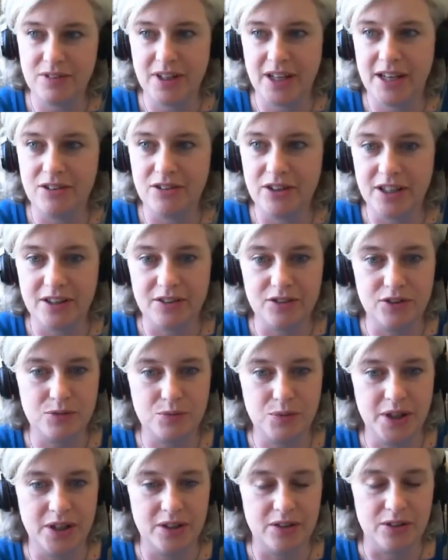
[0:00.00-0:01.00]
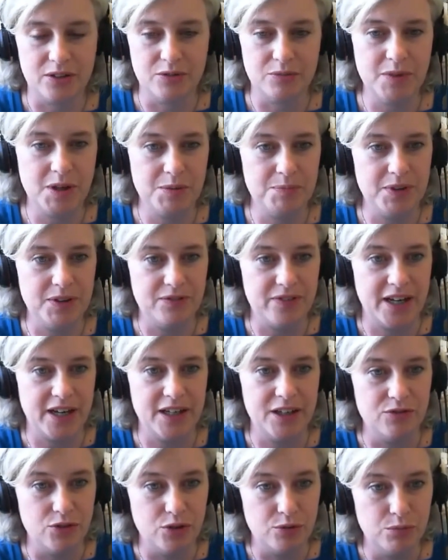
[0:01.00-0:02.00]
areas where maybe
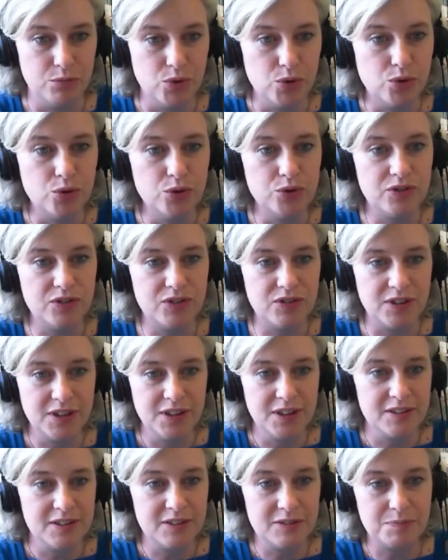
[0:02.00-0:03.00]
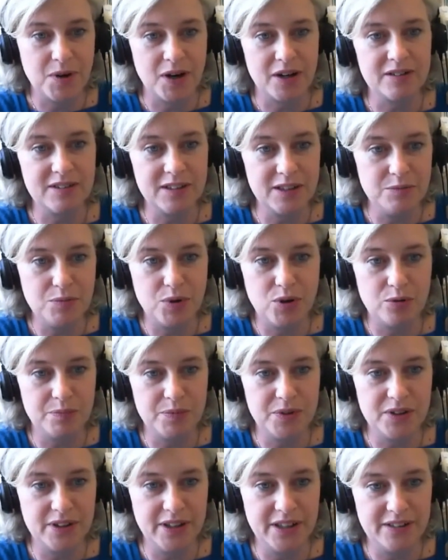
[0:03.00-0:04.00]
very remote, sparsely
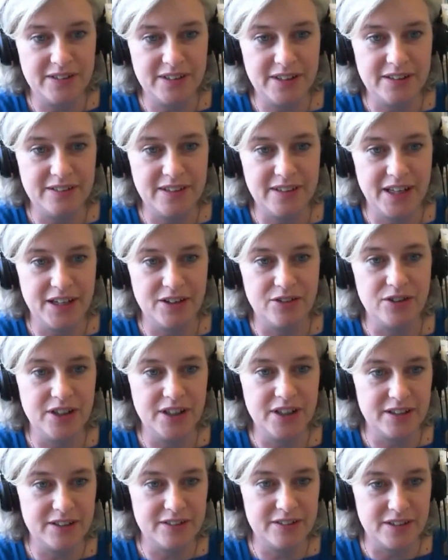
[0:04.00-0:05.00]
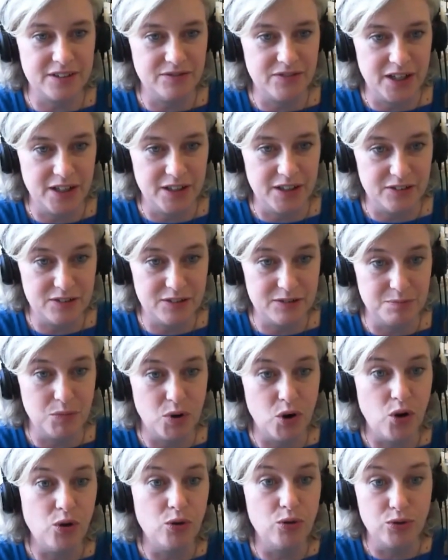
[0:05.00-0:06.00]
populated areas and very
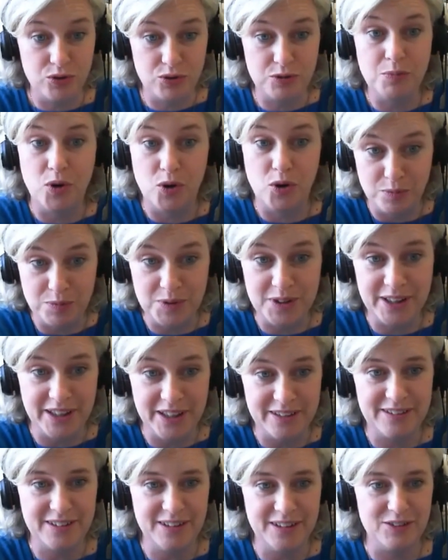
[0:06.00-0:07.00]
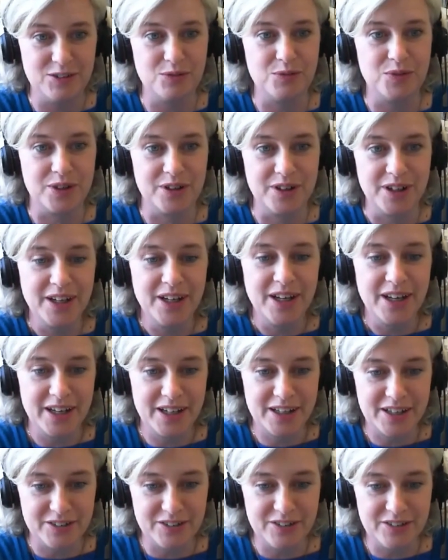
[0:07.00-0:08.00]
small, small places were a
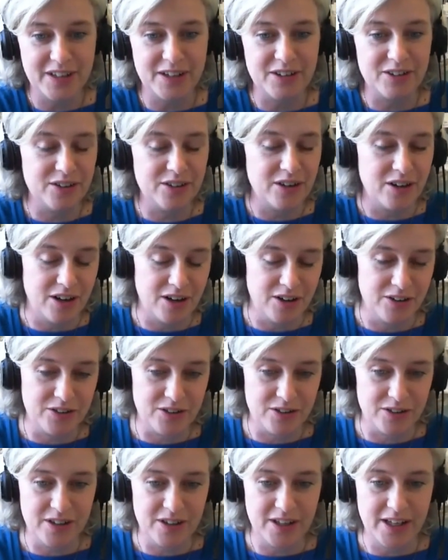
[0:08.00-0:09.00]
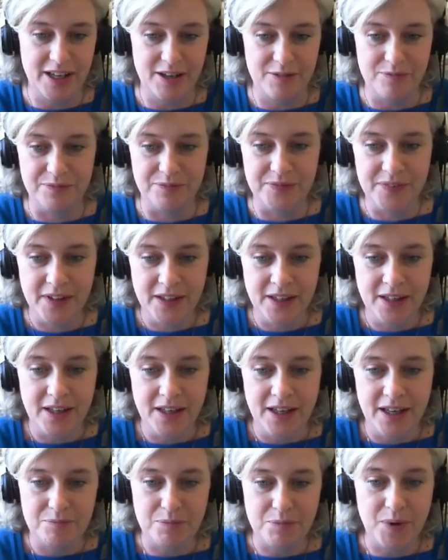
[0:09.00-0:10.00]
concern. Other um,
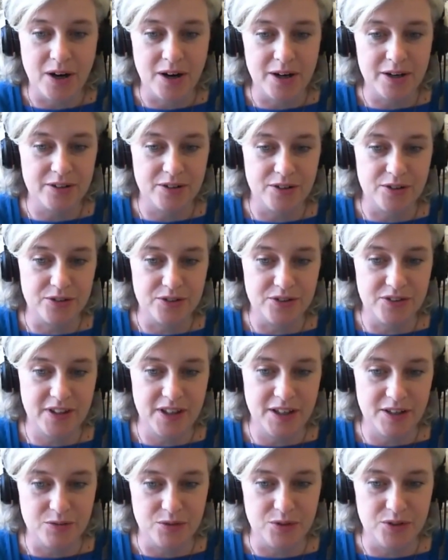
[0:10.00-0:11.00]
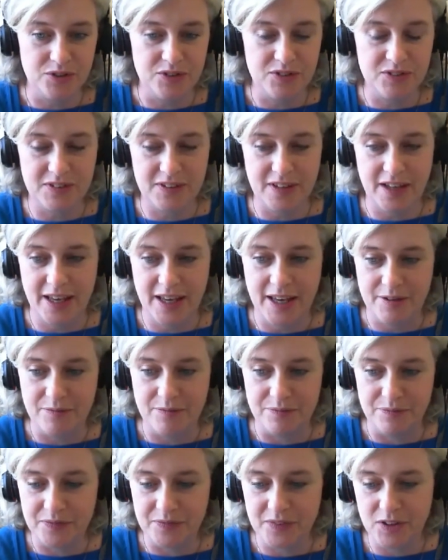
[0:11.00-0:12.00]
partners, it was,
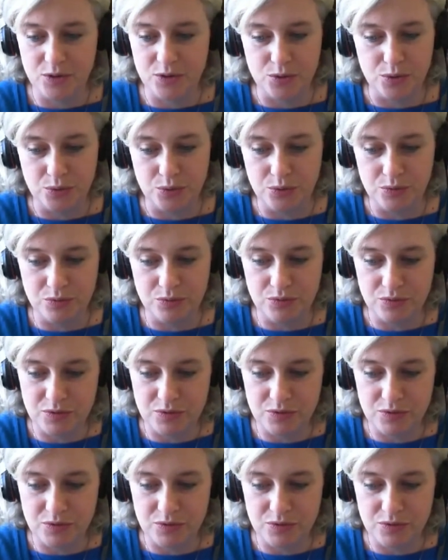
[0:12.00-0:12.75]
um, you know,